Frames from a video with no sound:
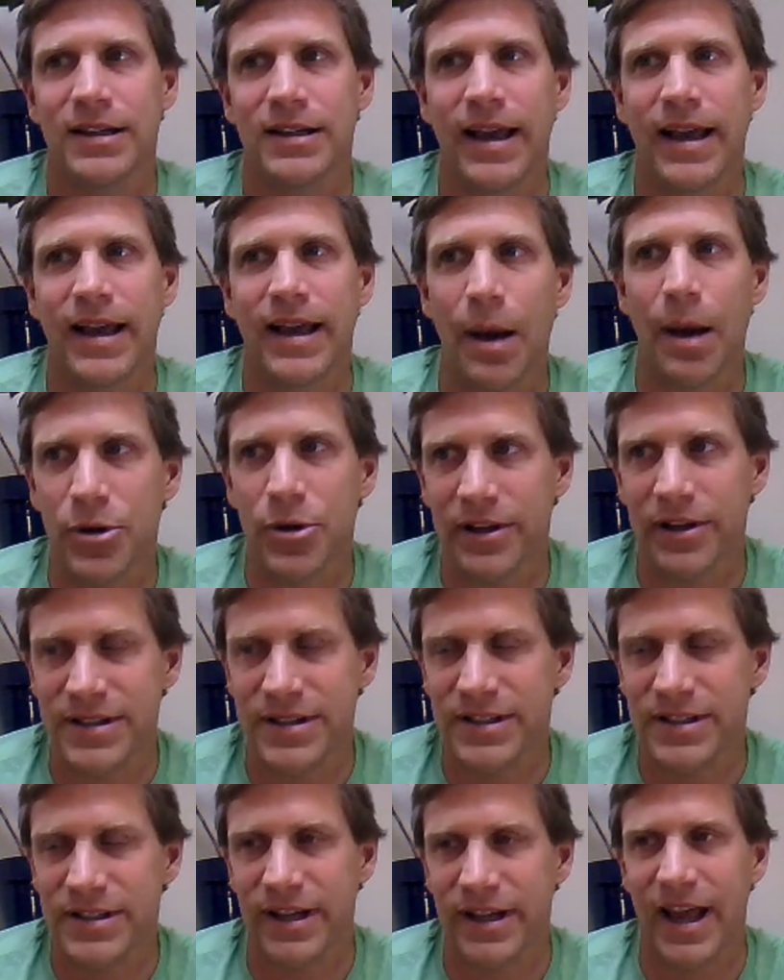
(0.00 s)
a
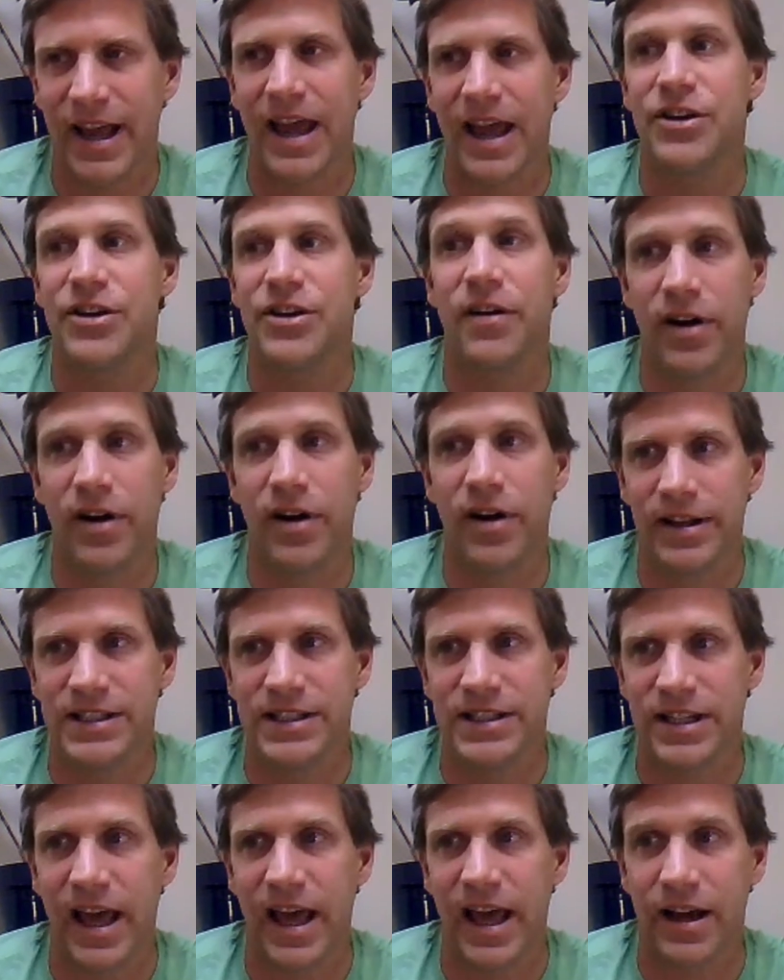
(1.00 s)
capitalistic endeavor, at
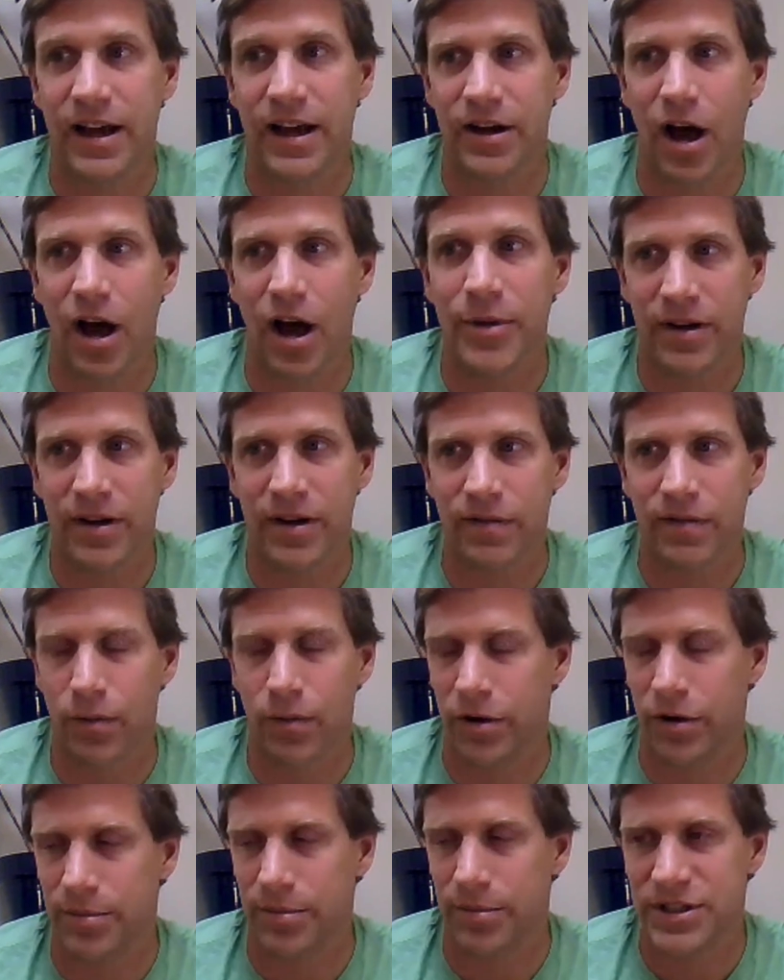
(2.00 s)
least in economic
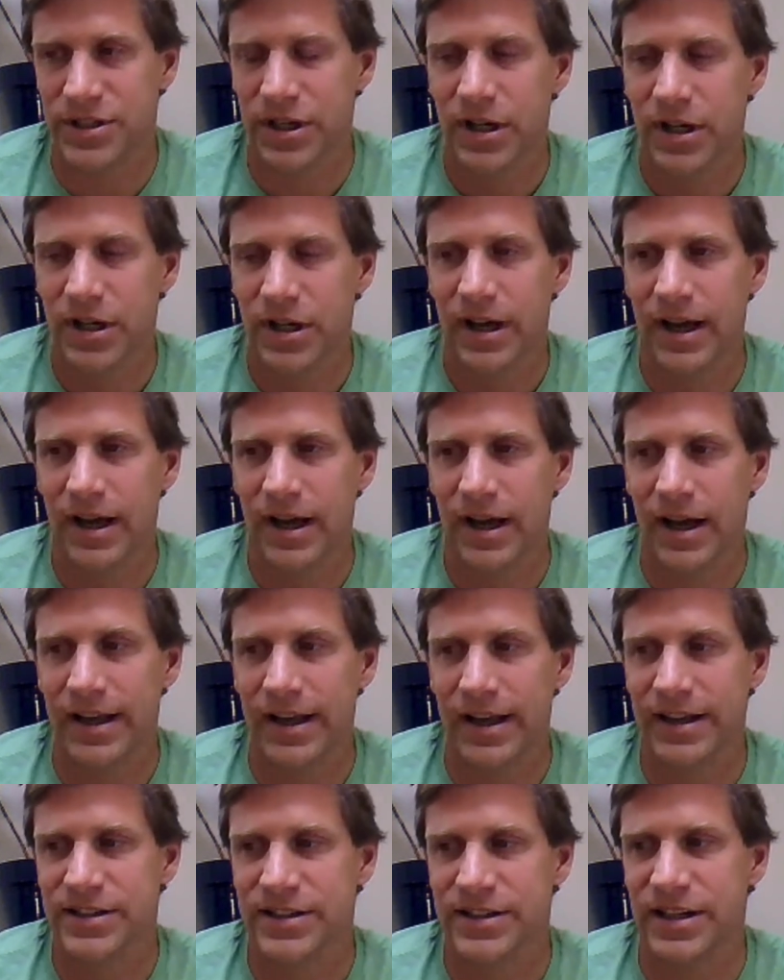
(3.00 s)
forums, uh,
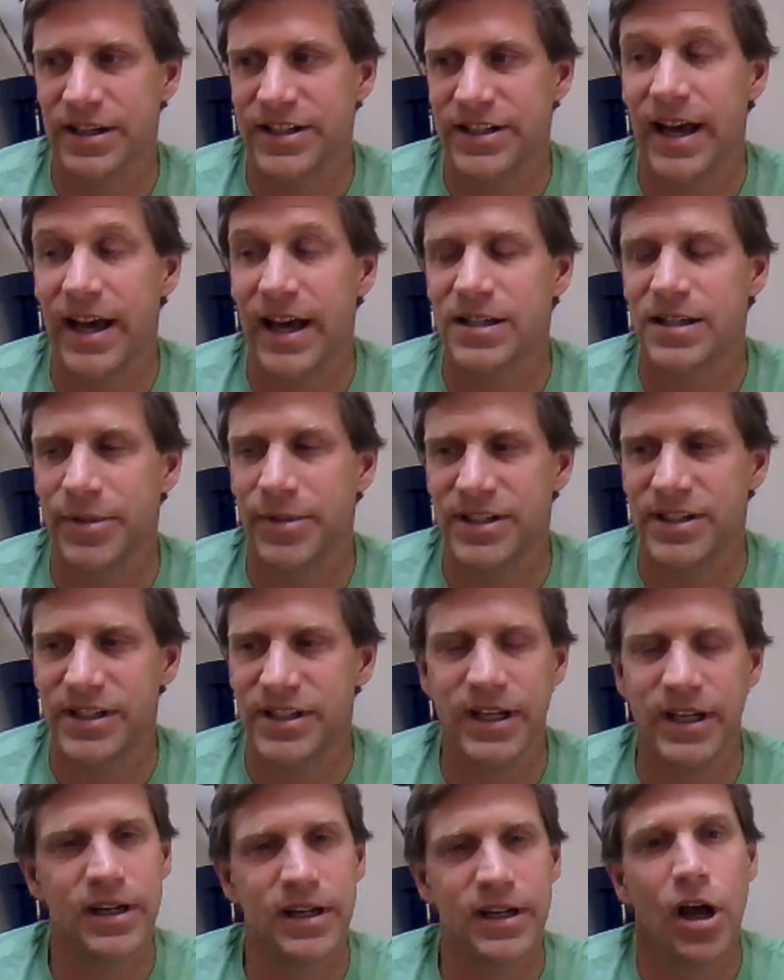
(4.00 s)
is, is yet to be
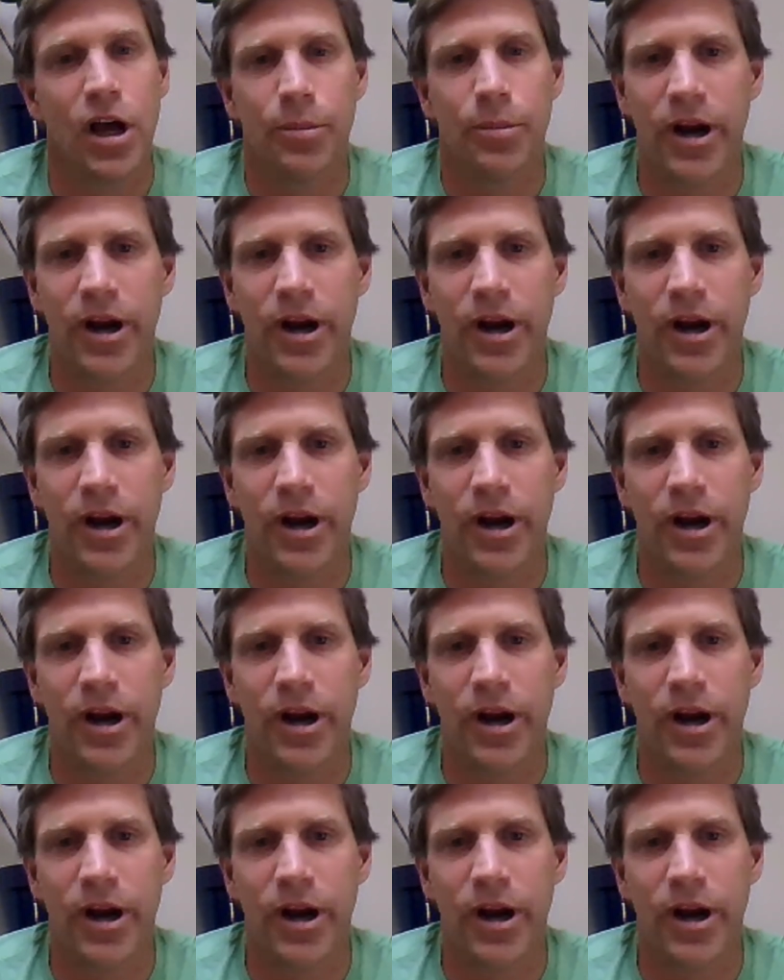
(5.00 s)
seen.